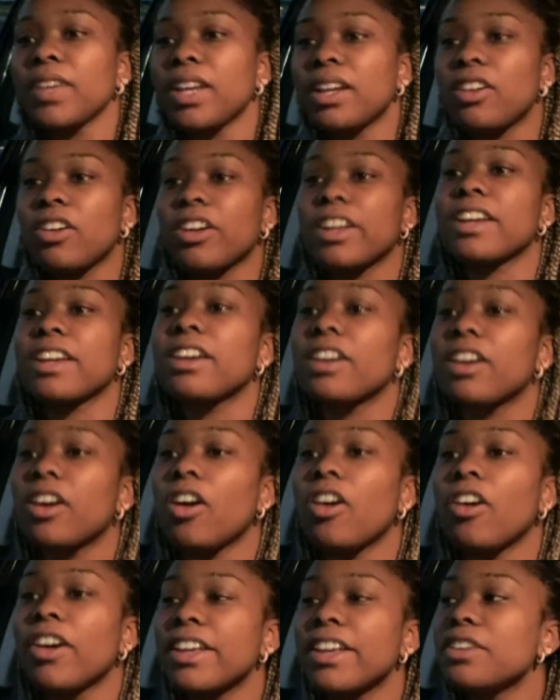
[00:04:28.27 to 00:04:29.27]
like
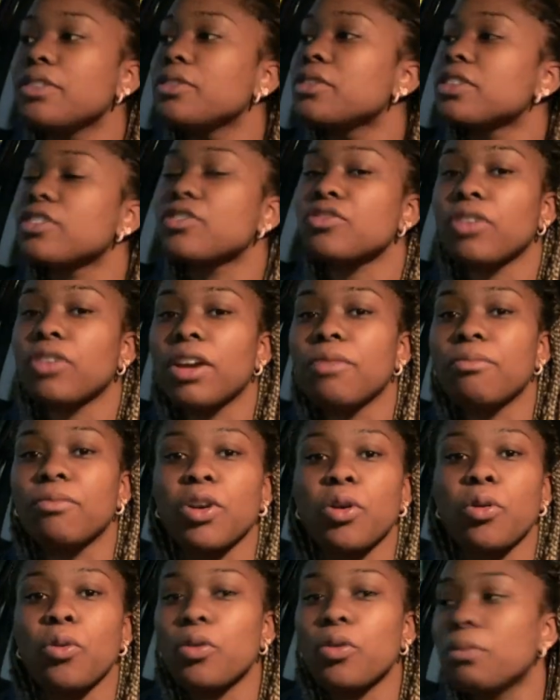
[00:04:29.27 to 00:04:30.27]
i used to try and
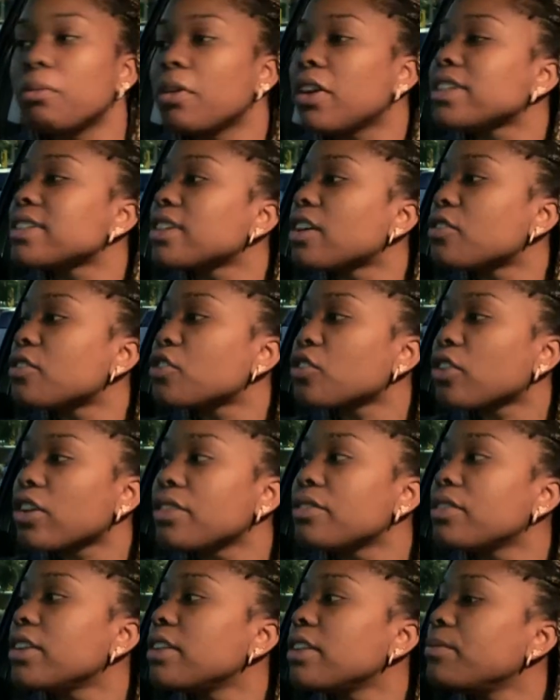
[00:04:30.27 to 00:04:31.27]
record myself
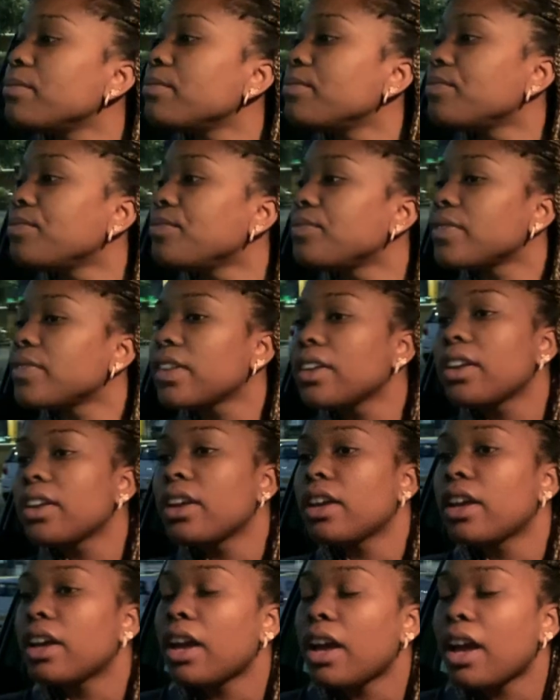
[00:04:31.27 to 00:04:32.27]
driving
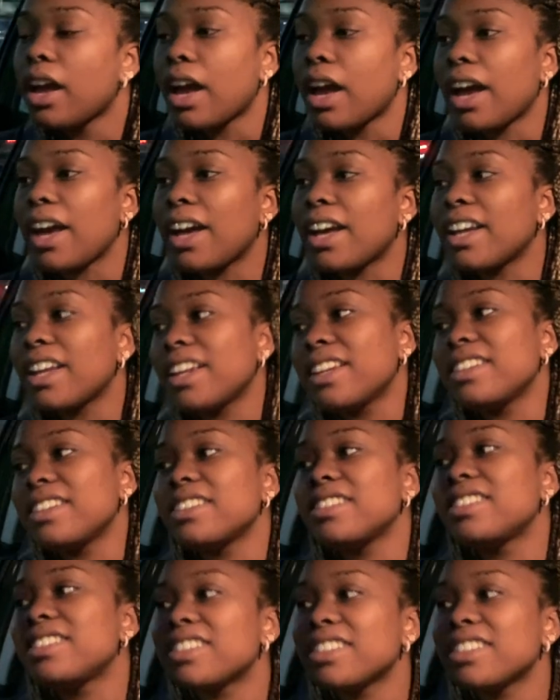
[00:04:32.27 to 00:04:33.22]
and